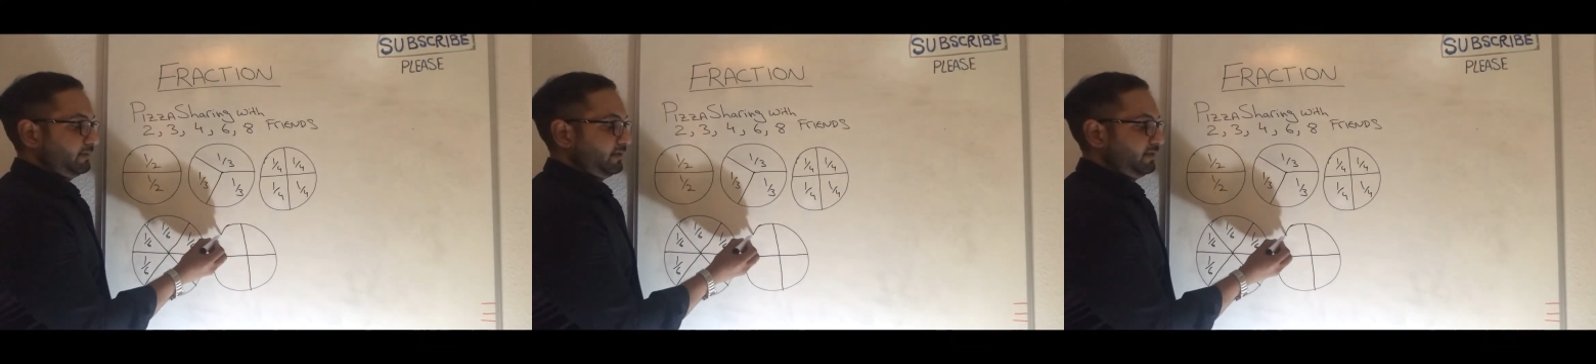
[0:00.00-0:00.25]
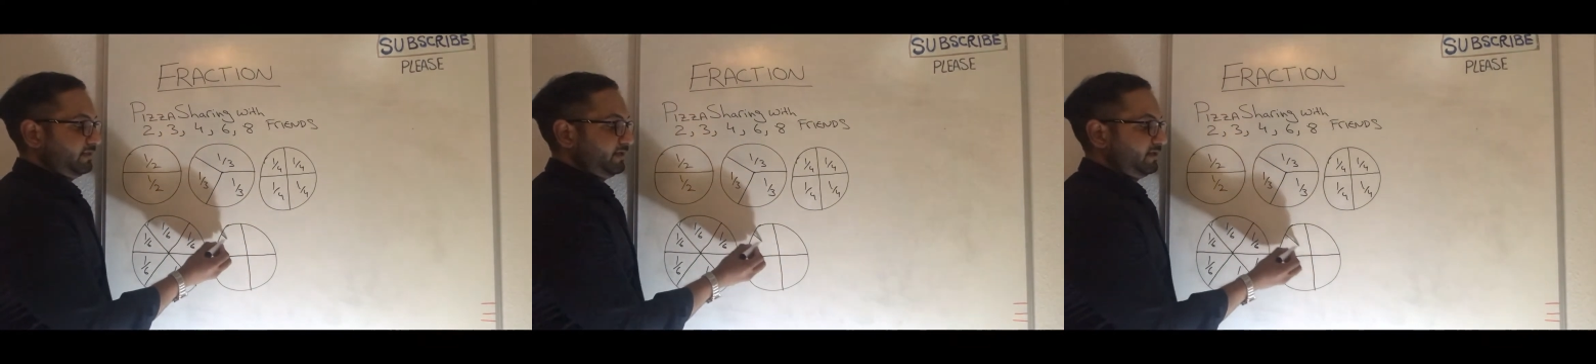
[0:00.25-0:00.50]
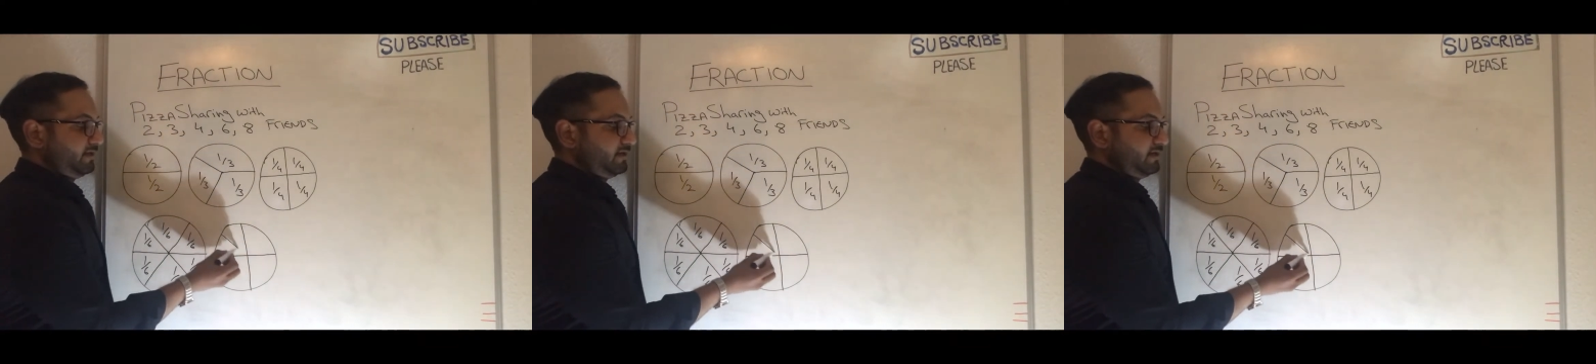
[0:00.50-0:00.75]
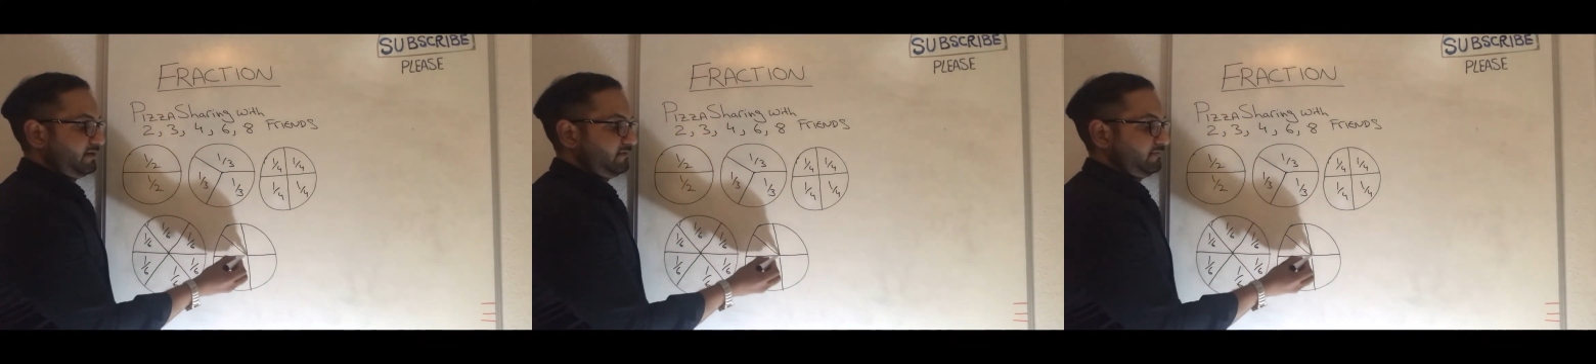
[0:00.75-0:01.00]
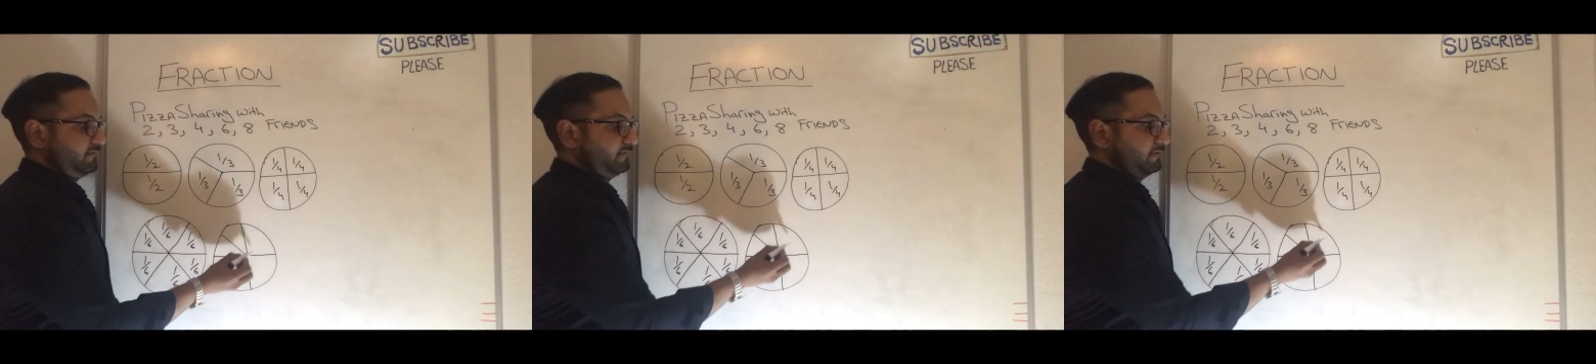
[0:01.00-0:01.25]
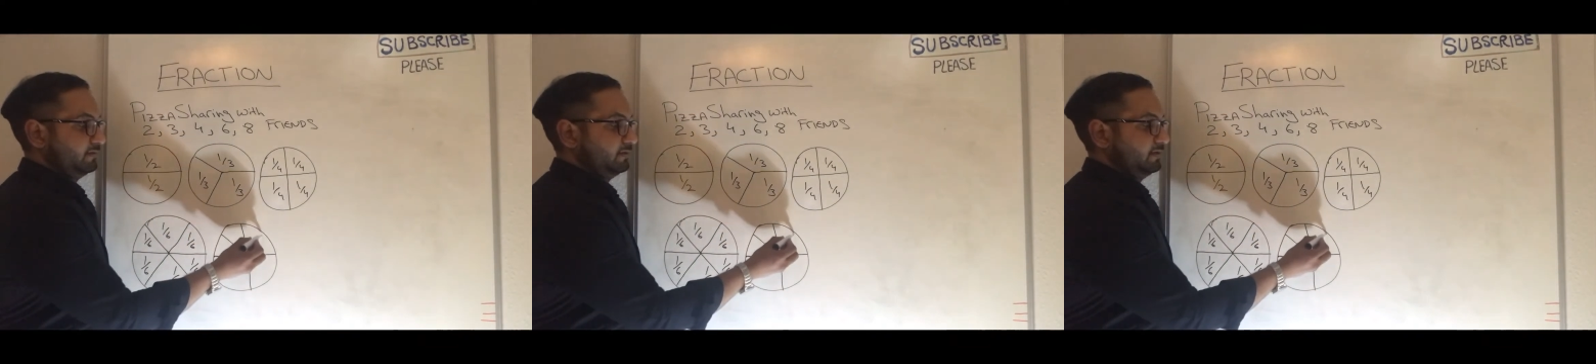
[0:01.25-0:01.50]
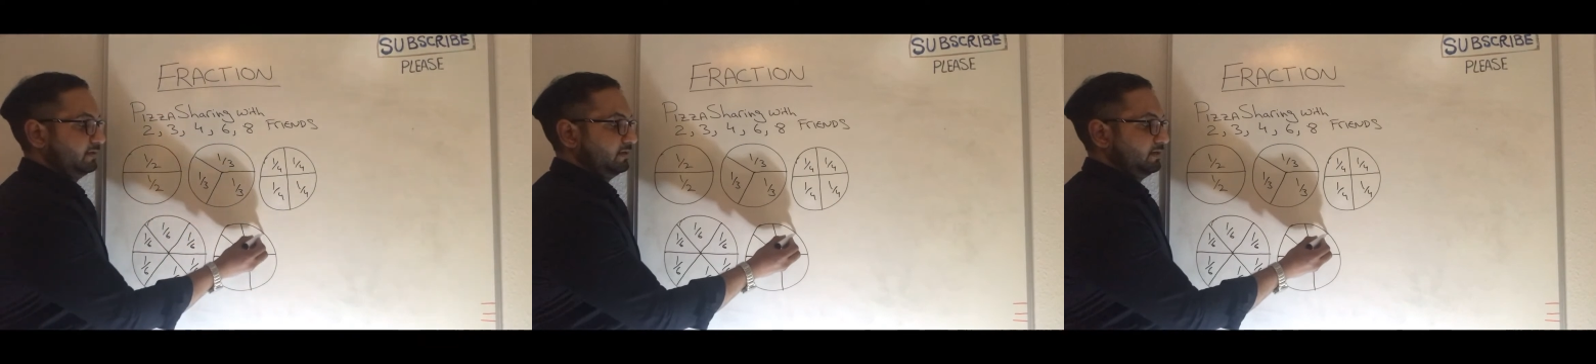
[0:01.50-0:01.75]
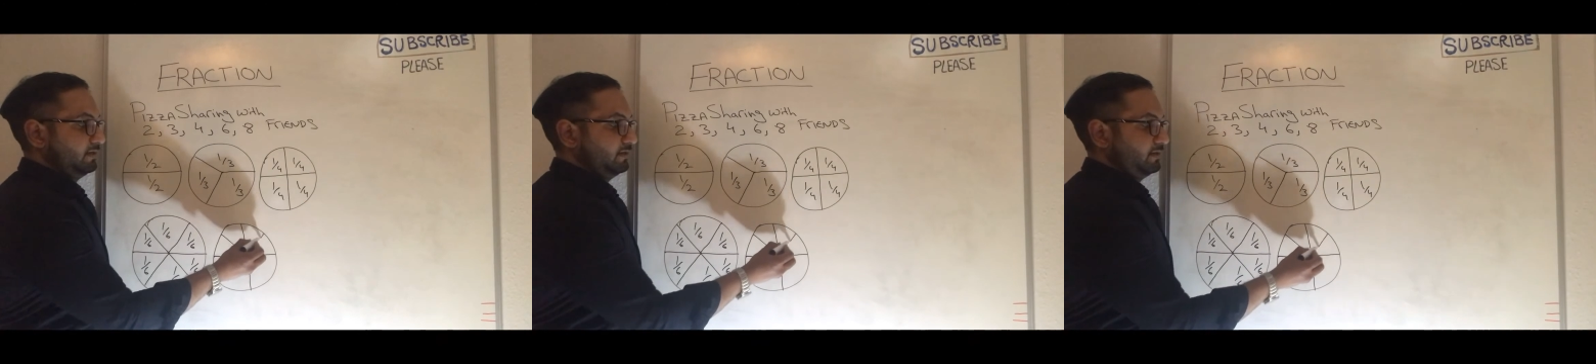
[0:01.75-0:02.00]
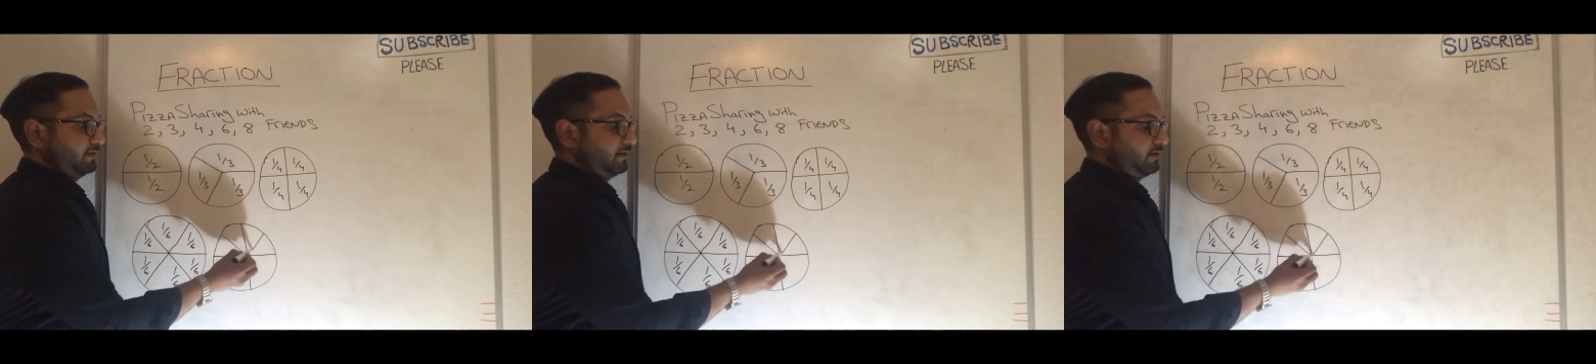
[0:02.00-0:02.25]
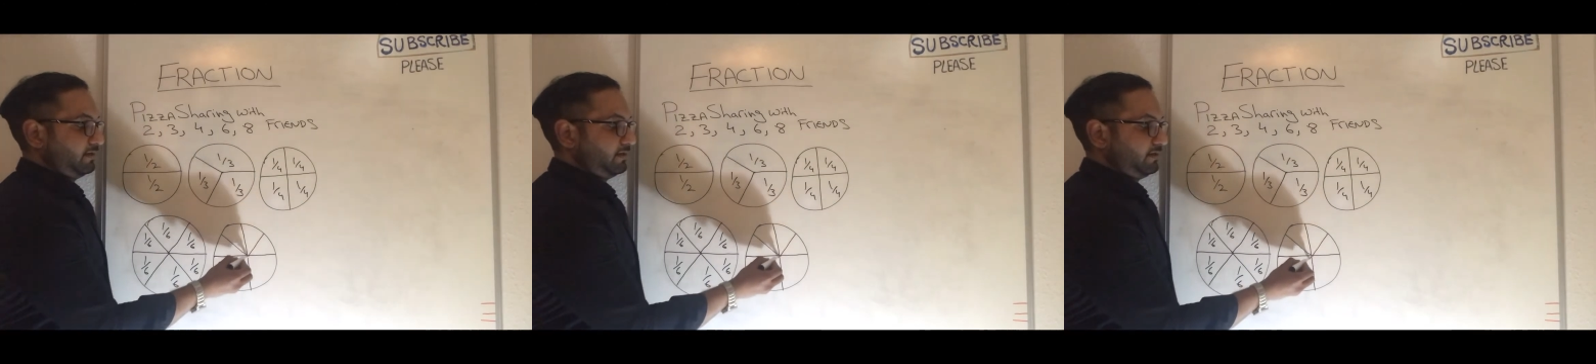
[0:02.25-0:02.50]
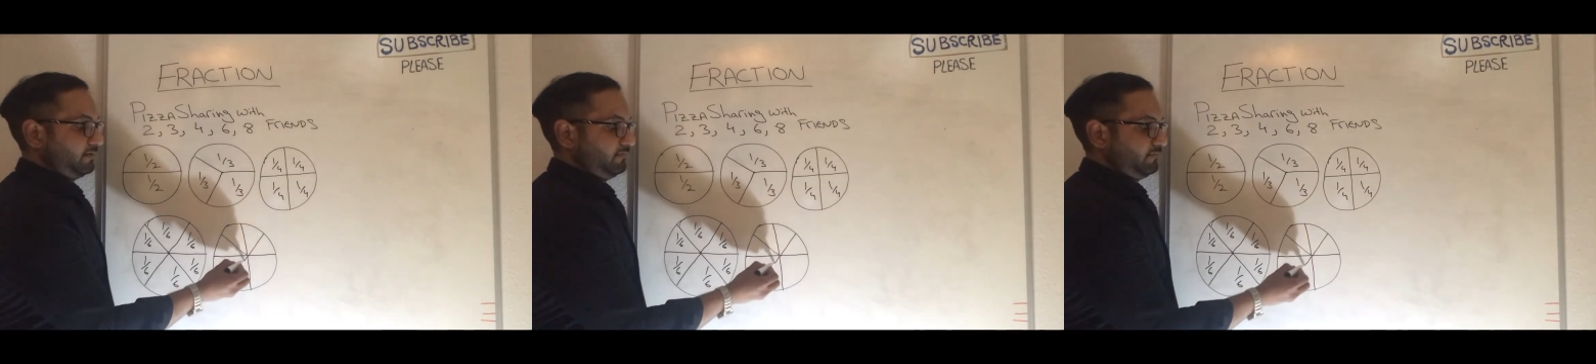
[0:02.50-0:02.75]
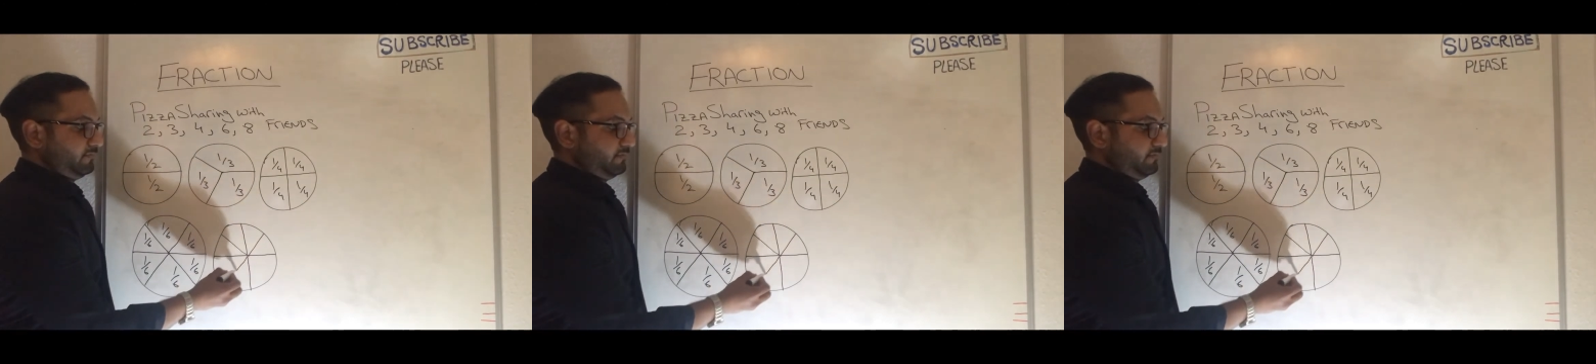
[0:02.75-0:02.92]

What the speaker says: And then half, half.